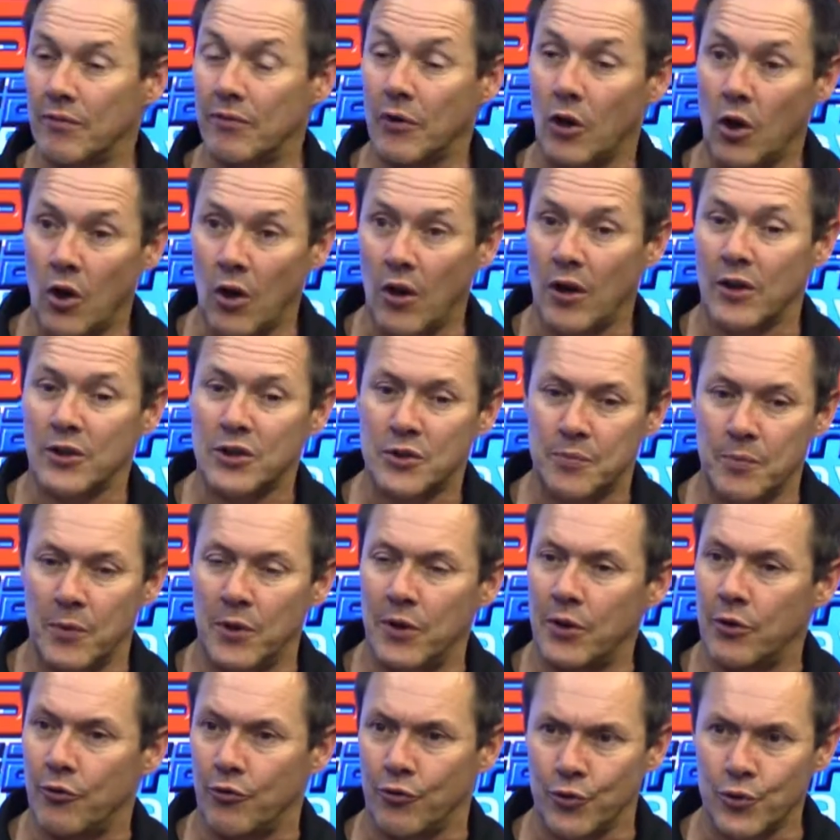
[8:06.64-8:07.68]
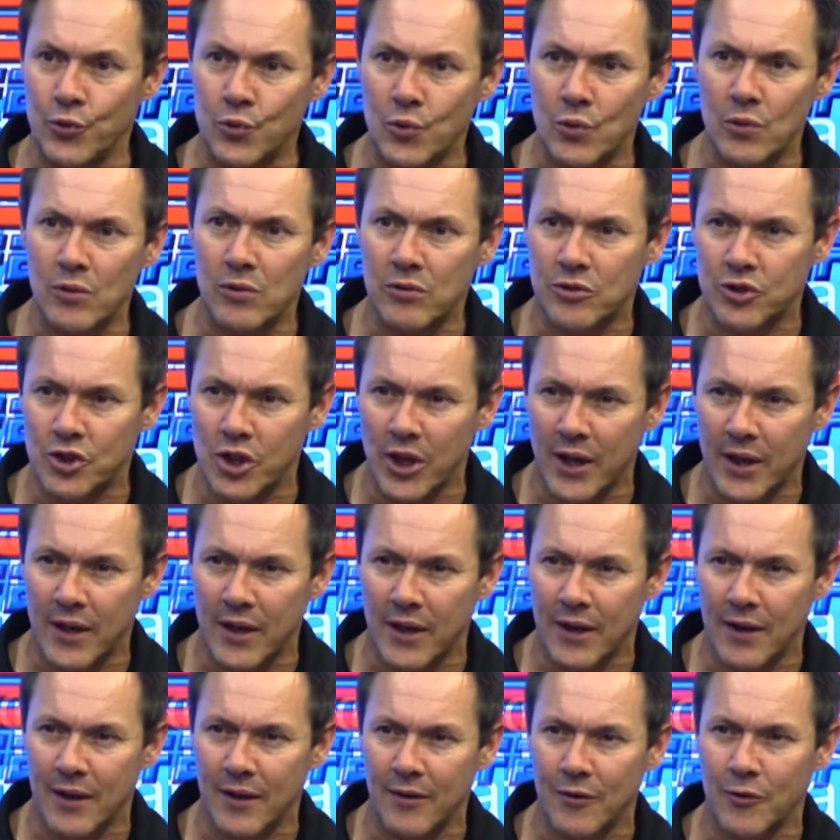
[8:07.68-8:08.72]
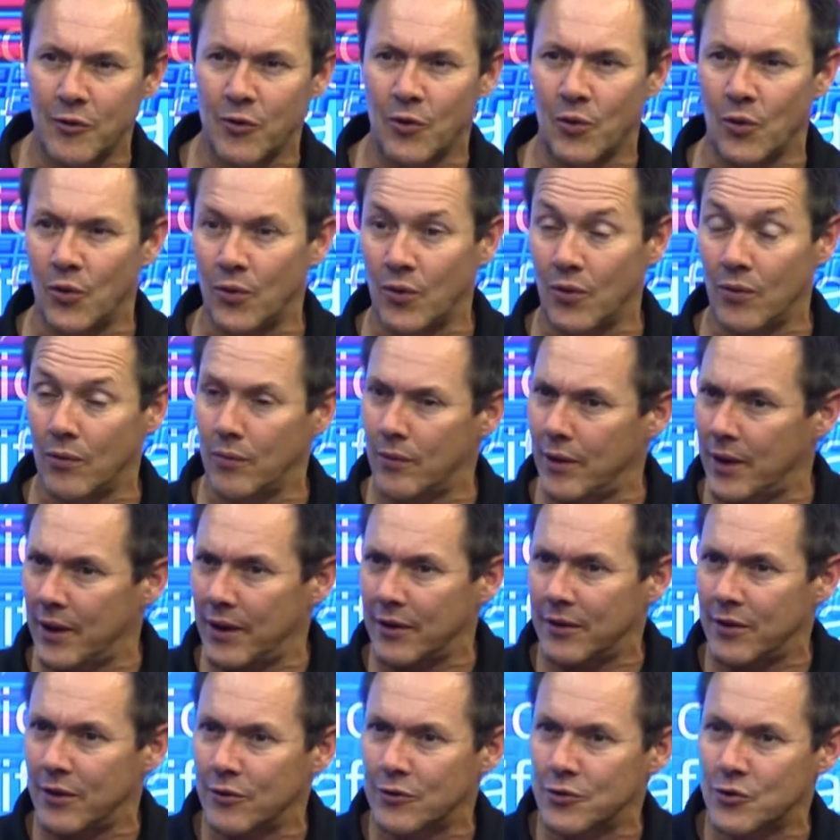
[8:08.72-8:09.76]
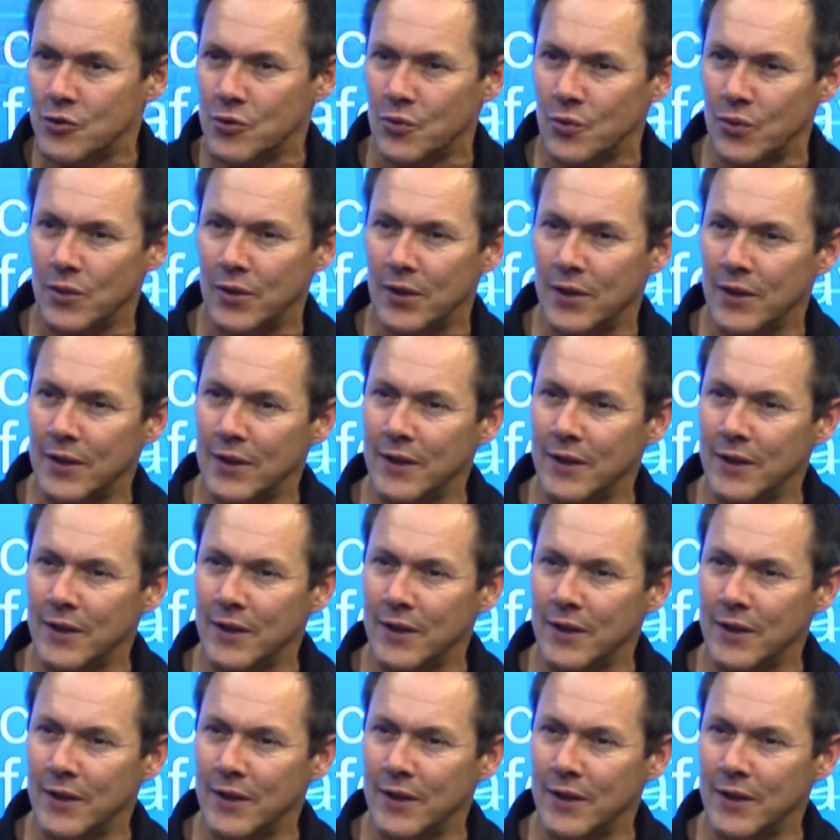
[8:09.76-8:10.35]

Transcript: of last-minute rule checking or anything of the sort?